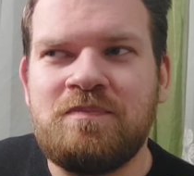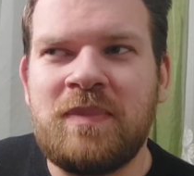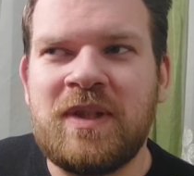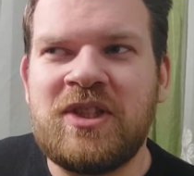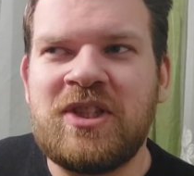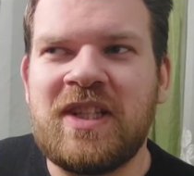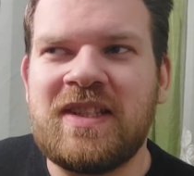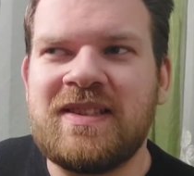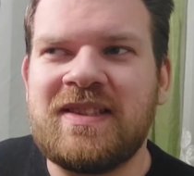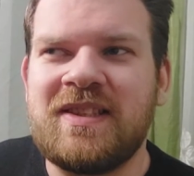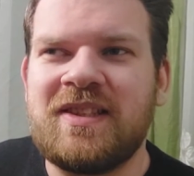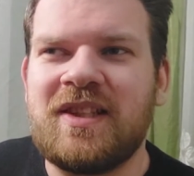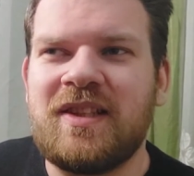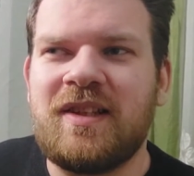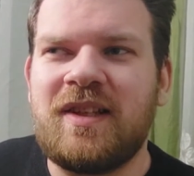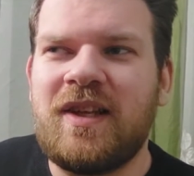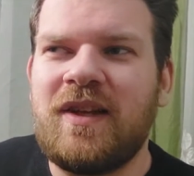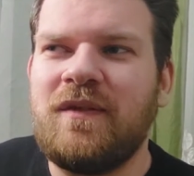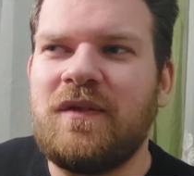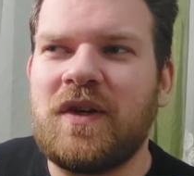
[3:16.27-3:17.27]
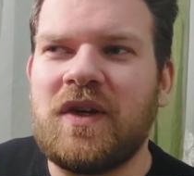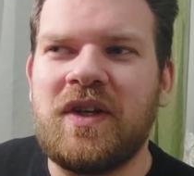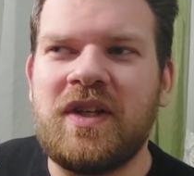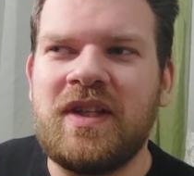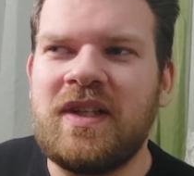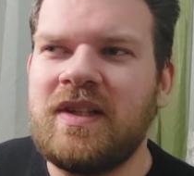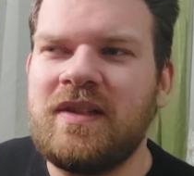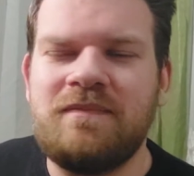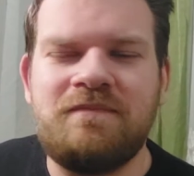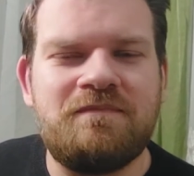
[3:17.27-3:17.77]
but just the
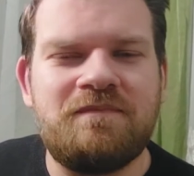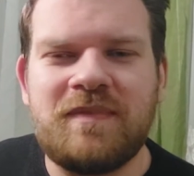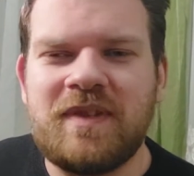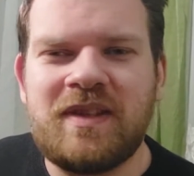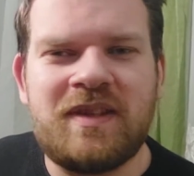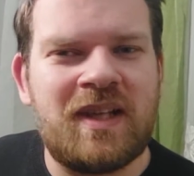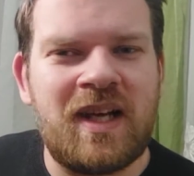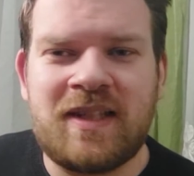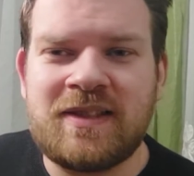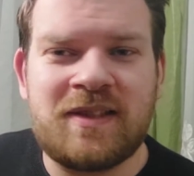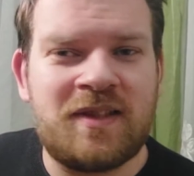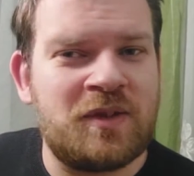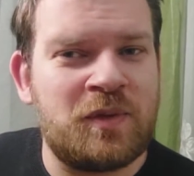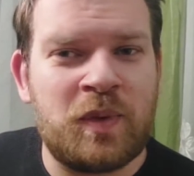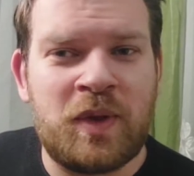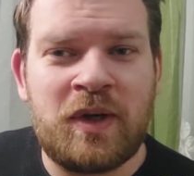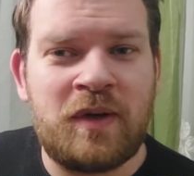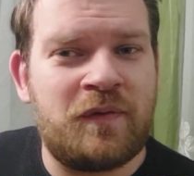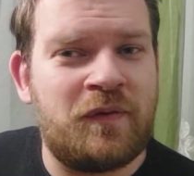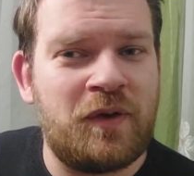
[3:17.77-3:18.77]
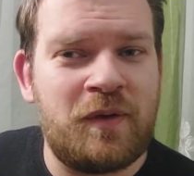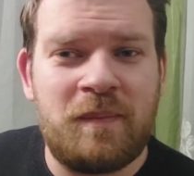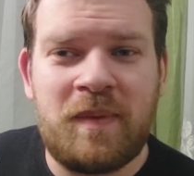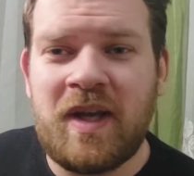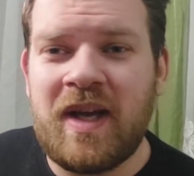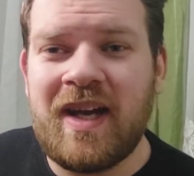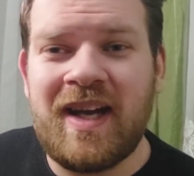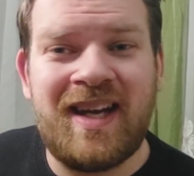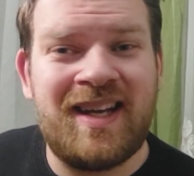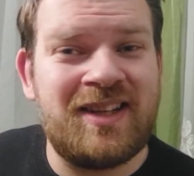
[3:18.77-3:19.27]
delivery doesn't work for
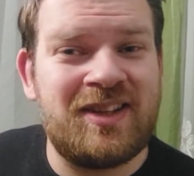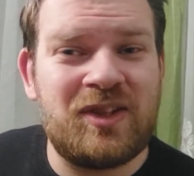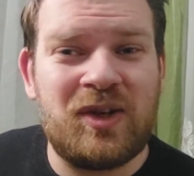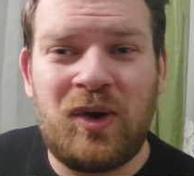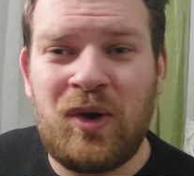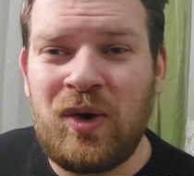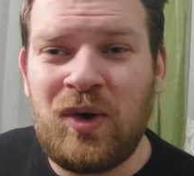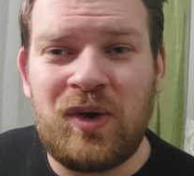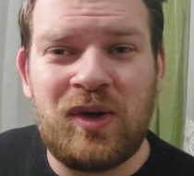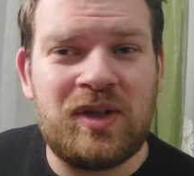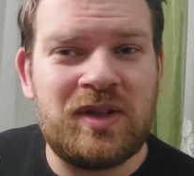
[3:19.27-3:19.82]
me at all.